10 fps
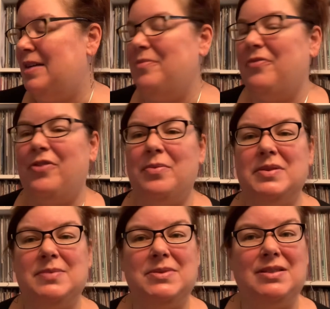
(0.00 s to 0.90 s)
from a
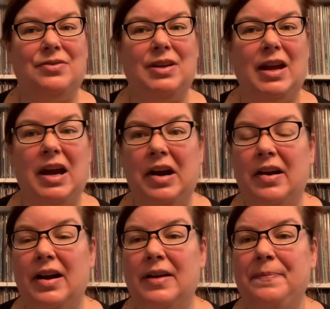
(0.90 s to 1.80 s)
specific
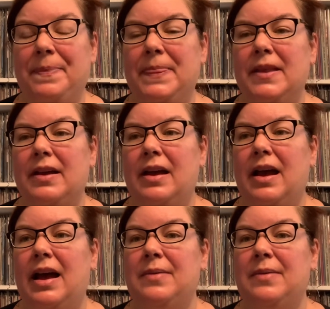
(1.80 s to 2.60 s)
era. I